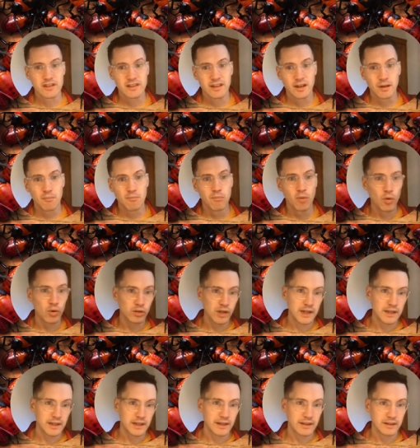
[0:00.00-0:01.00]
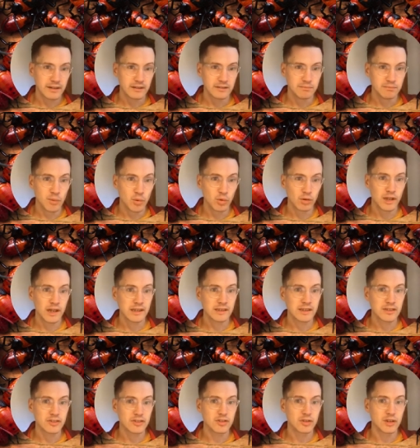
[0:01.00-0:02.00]
that are more likely, more likely
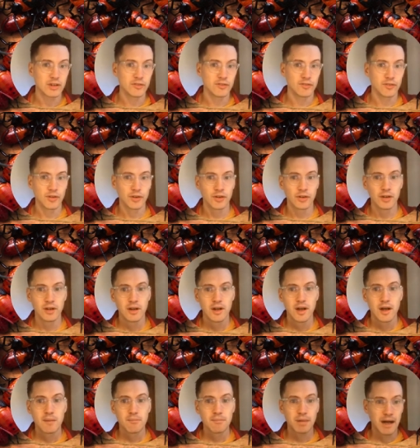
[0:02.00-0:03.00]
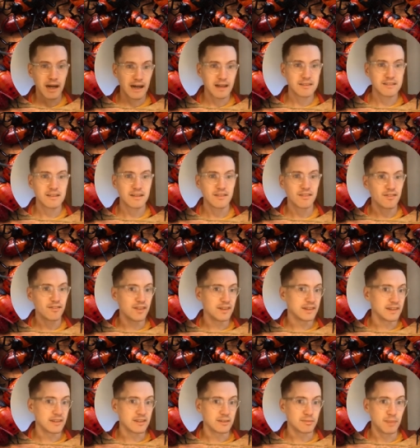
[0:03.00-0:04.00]
to confer positive
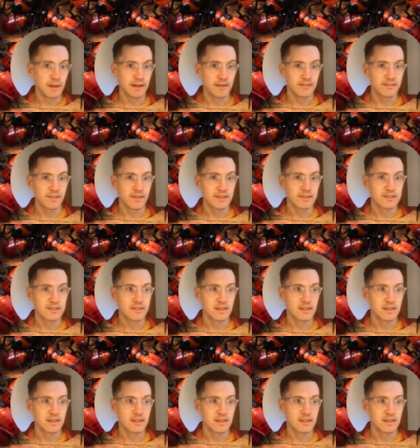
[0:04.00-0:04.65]
fitness benefits.